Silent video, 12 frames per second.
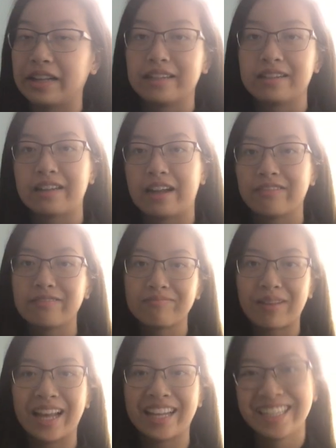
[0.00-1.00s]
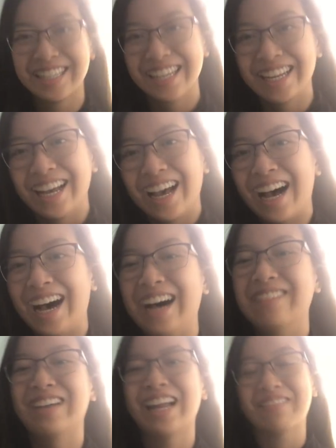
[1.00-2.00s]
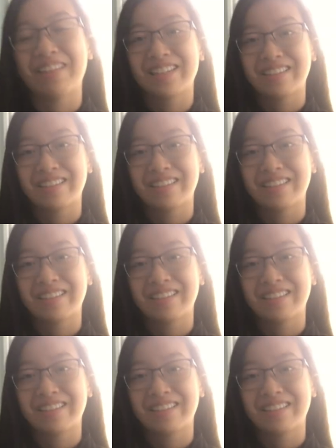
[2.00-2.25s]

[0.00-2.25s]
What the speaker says: that stuff. Anyway,